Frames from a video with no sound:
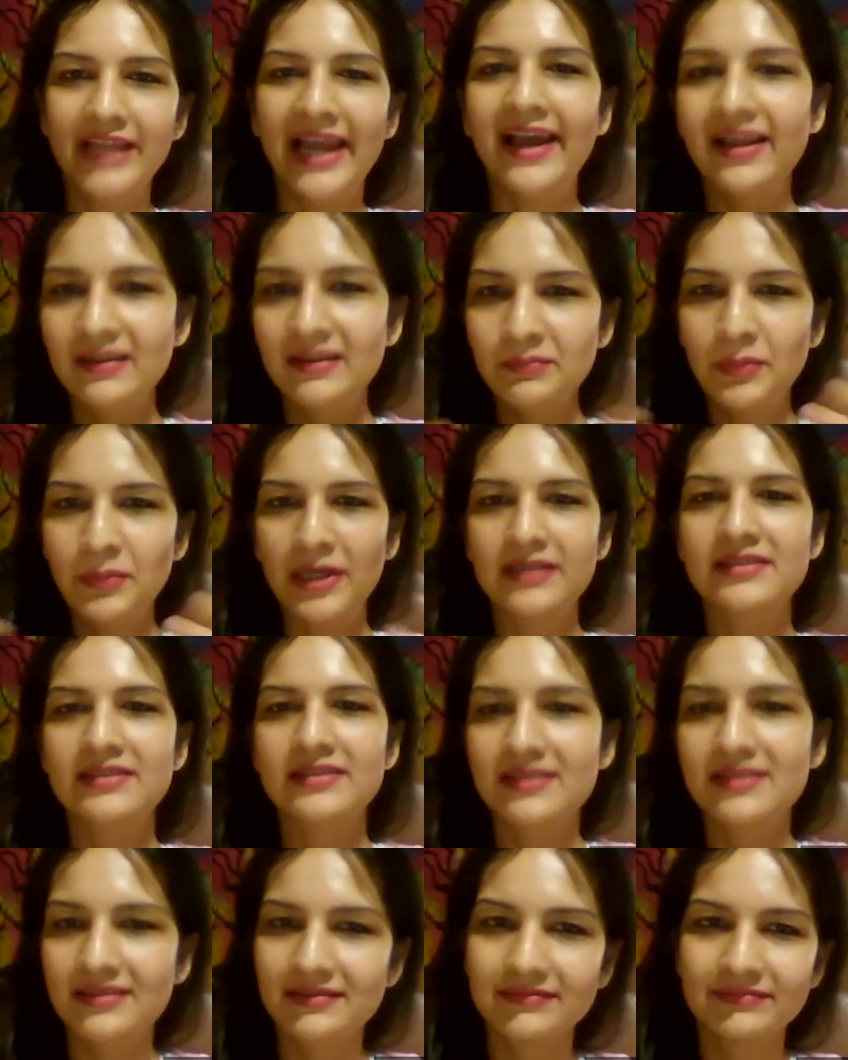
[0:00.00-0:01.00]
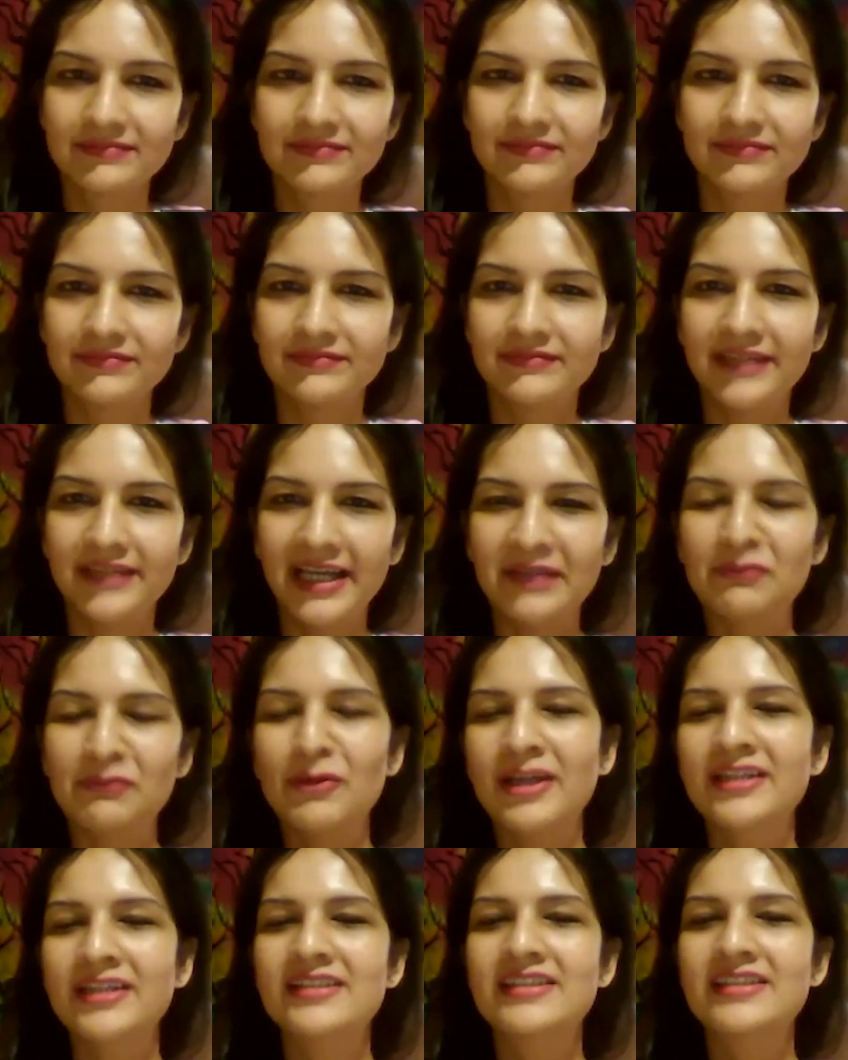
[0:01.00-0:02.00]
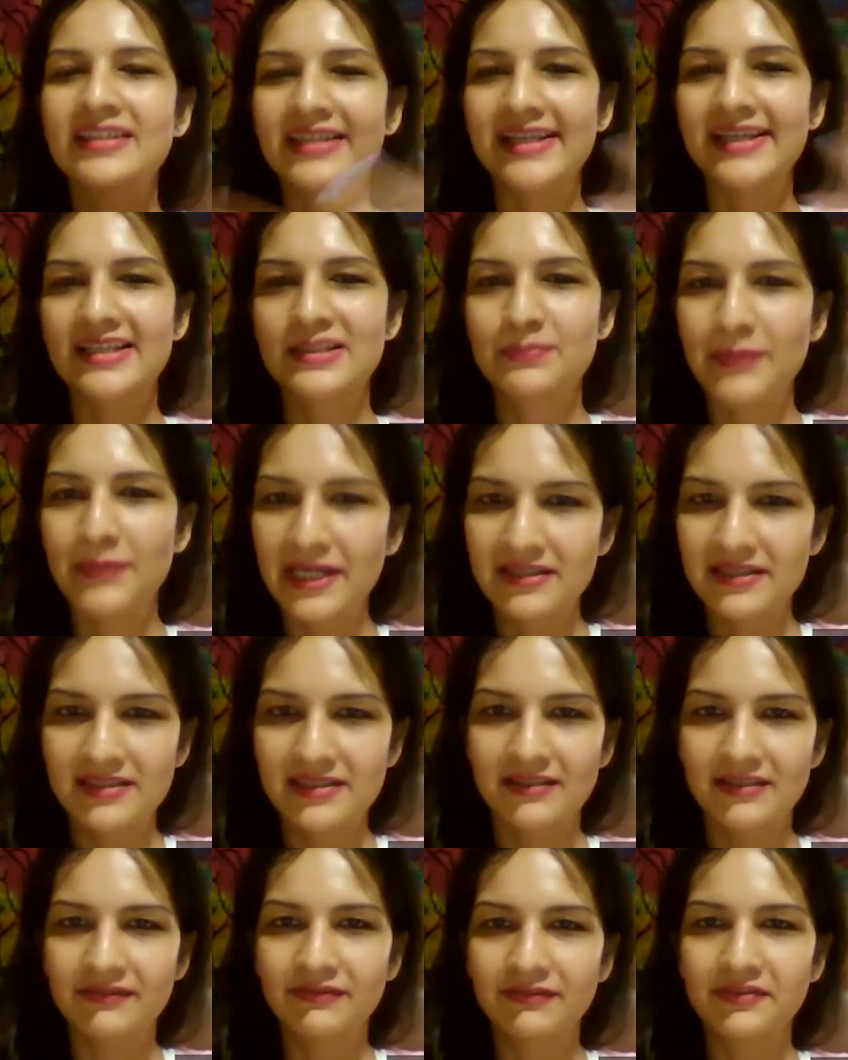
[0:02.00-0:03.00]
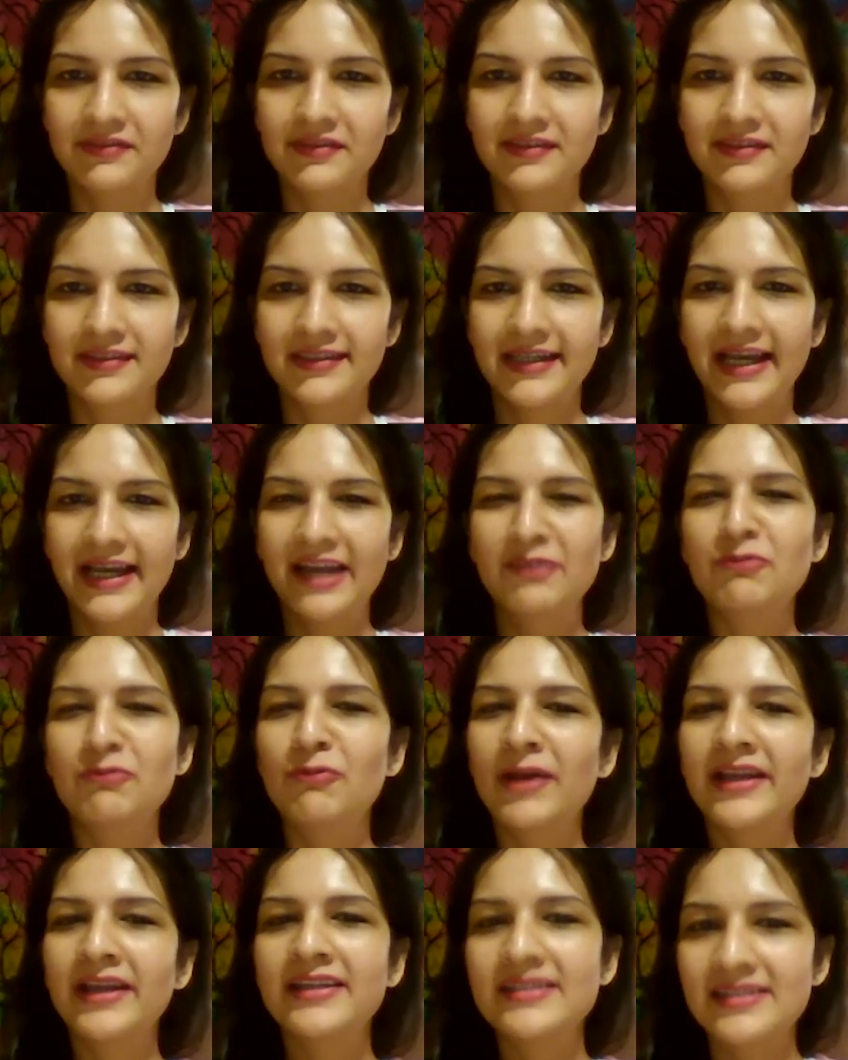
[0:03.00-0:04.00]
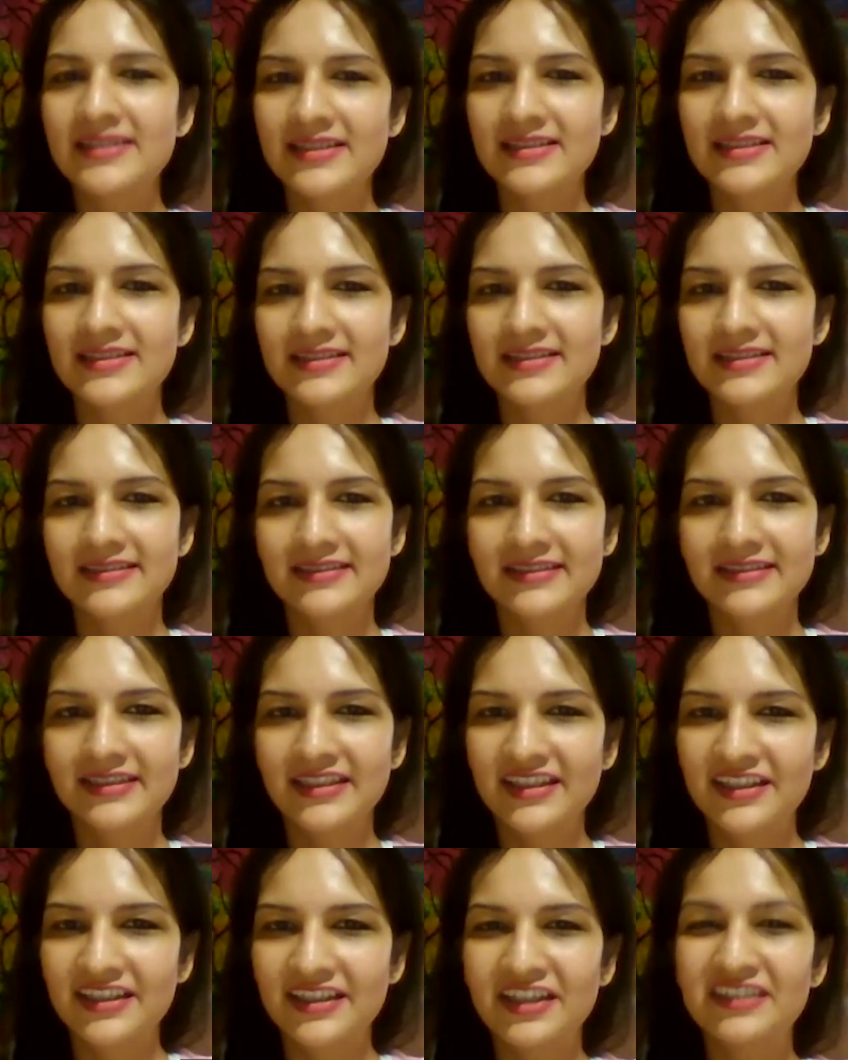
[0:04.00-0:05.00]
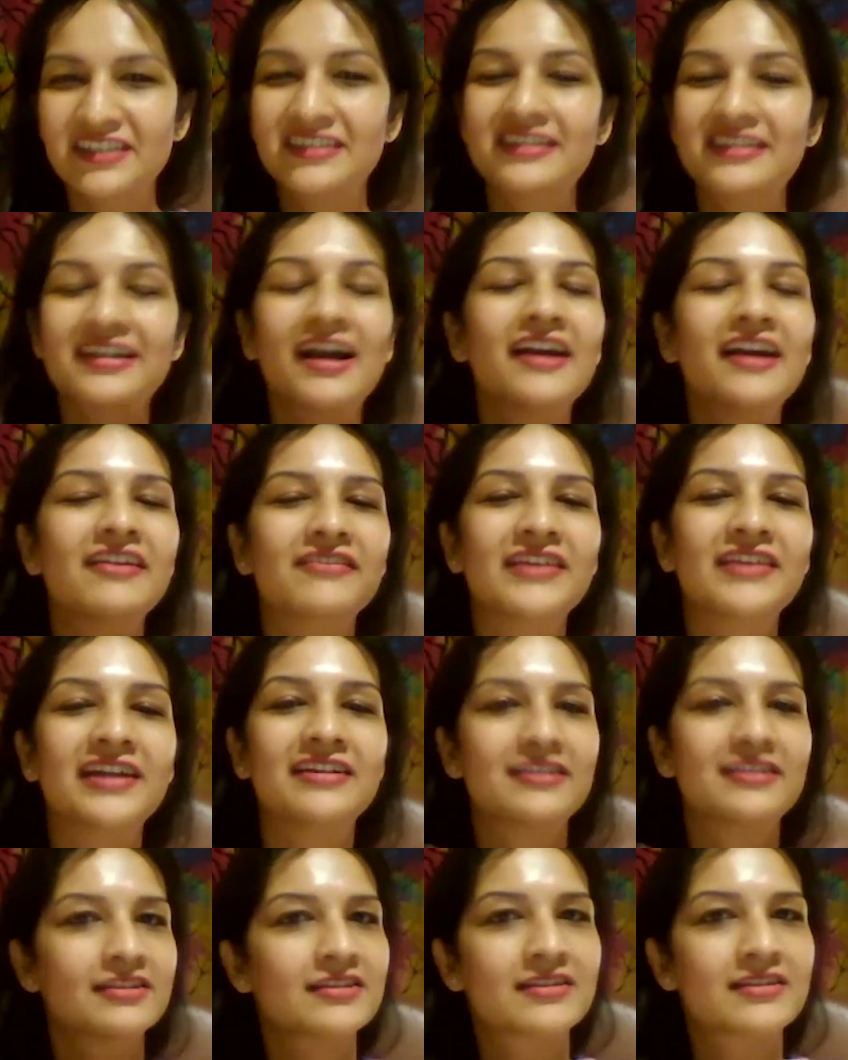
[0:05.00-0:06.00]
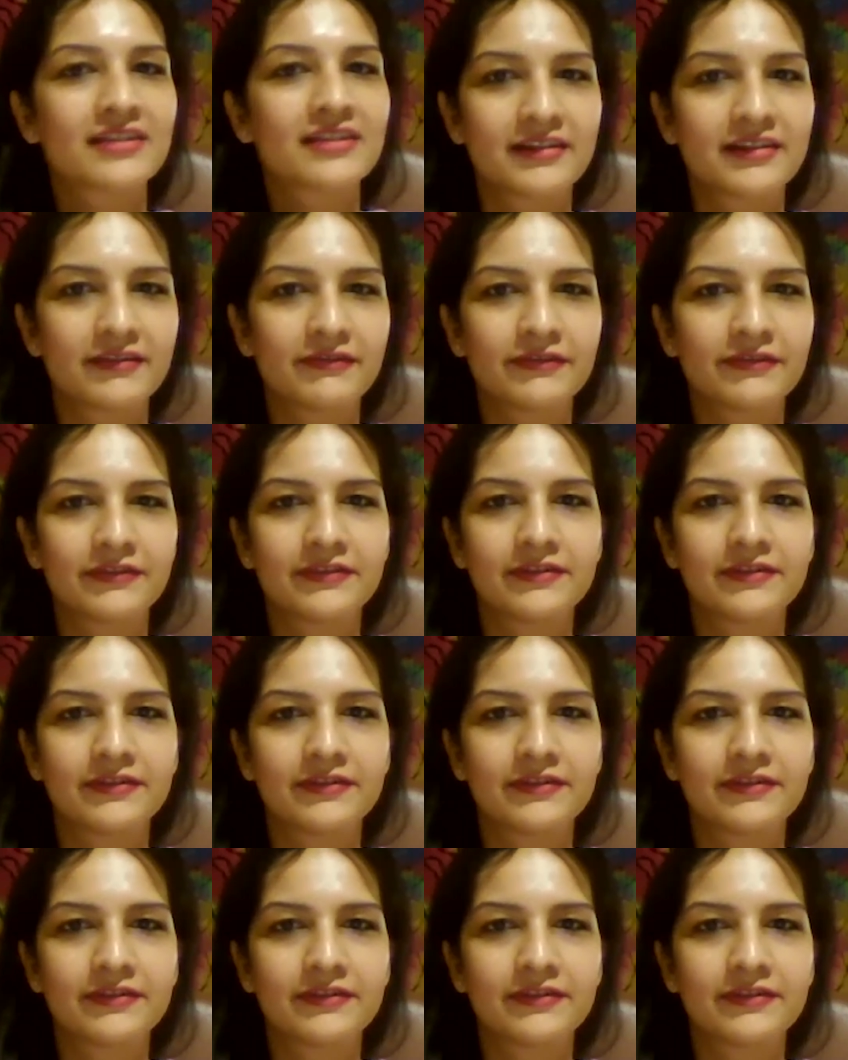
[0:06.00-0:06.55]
help us, and when is it expansive, and when is it contrived and restrictive.